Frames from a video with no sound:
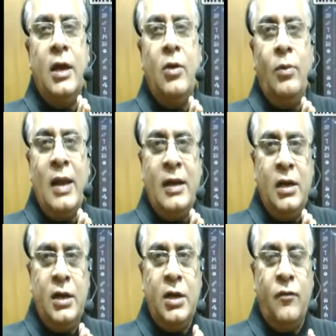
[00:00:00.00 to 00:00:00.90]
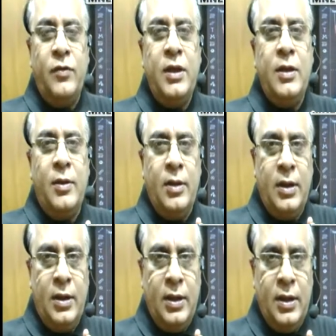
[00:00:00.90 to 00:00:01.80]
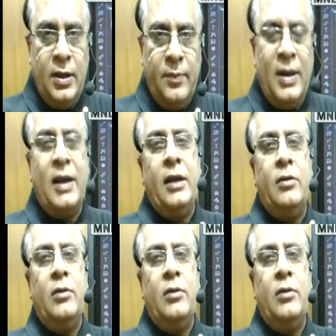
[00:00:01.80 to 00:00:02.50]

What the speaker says: volatility of the market.